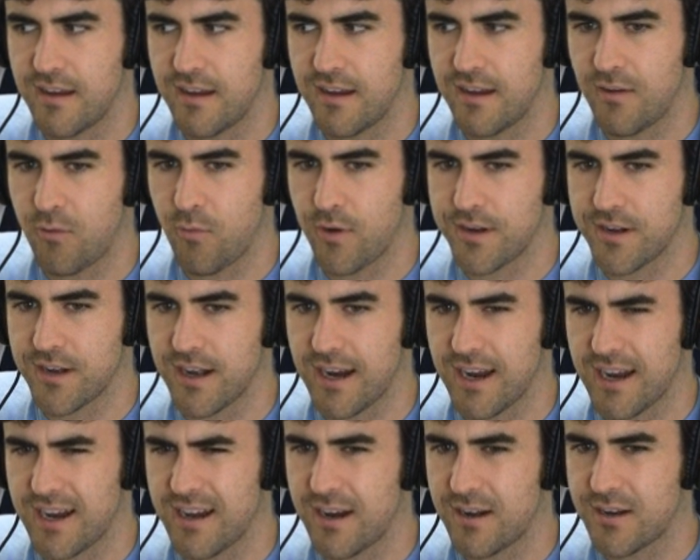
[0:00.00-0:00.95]
I wonder.
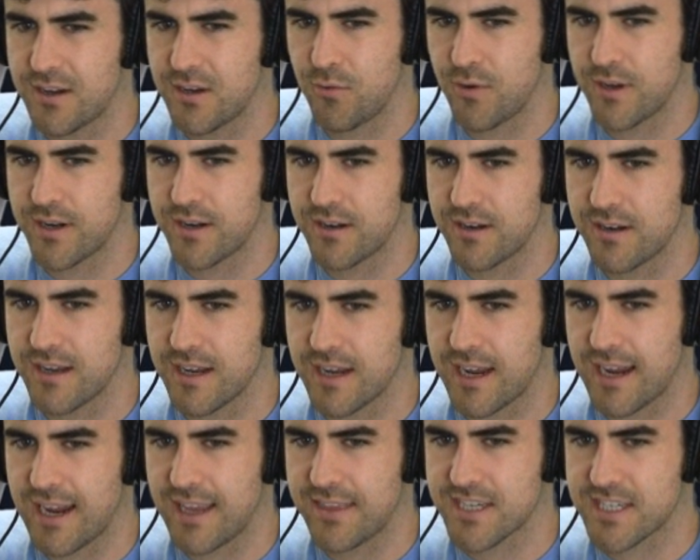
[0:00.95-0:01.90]
I, I do wonder.
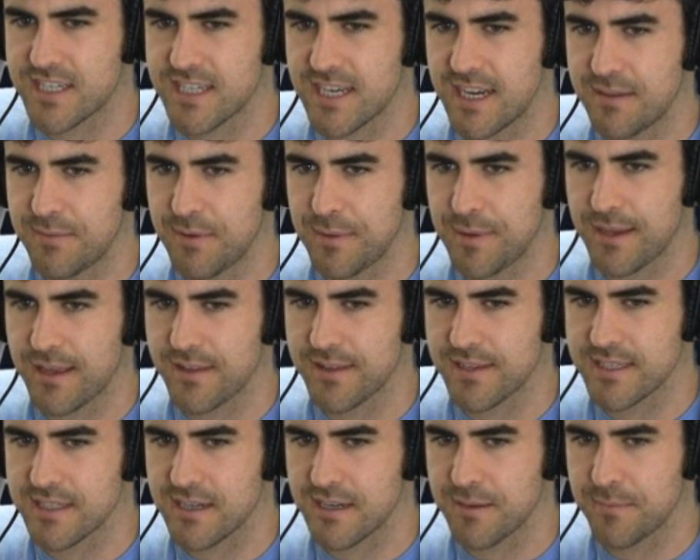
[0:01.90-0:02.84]
Okay, I got the sign. Let me pick all
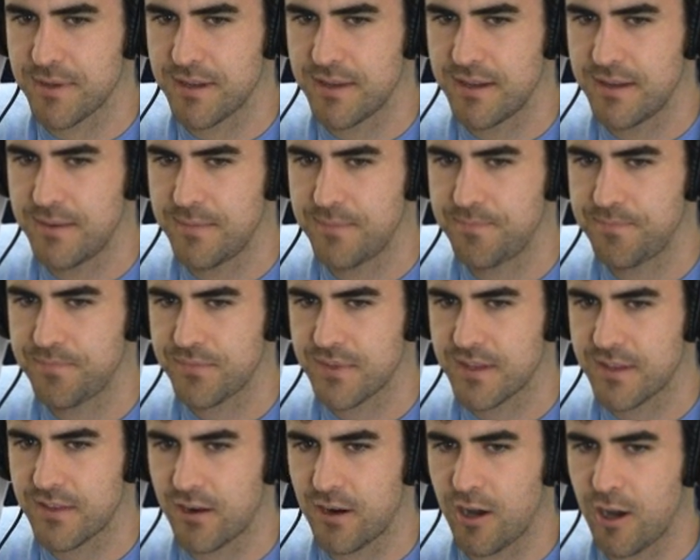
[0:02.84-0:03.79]
these up.
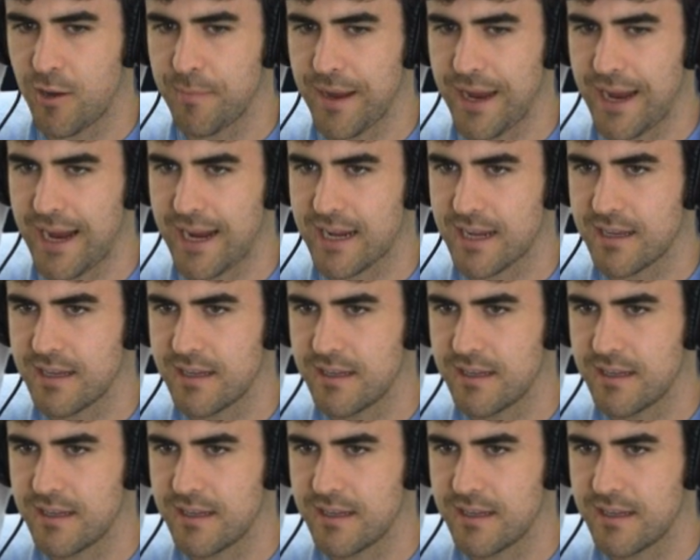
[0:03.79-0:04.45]
They're all back.